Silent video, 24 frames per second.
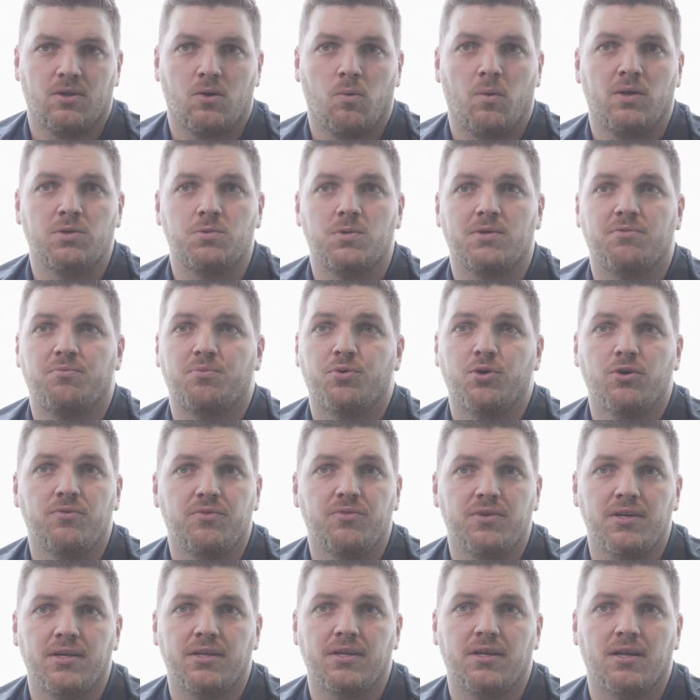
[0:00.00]
Once we've
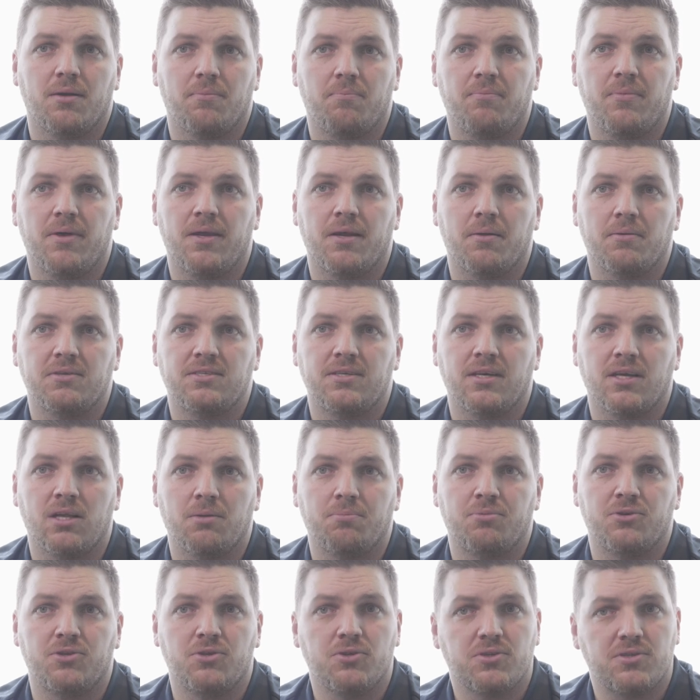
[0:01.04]
proven it in a single
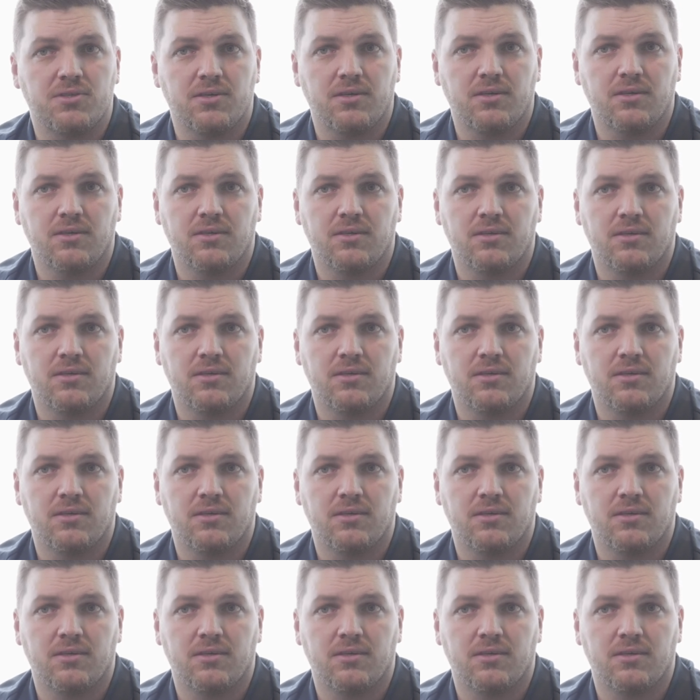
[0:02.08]
producer,